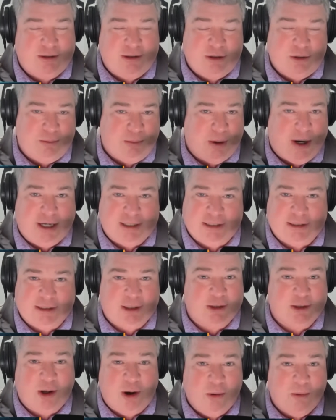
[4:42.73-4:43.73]
due process
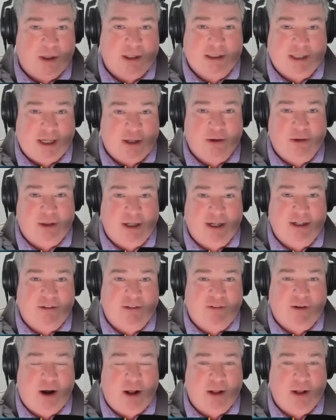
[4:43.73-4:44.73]
is always a good thing to
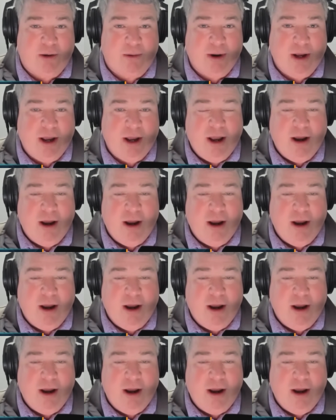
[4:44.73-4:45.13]
follow.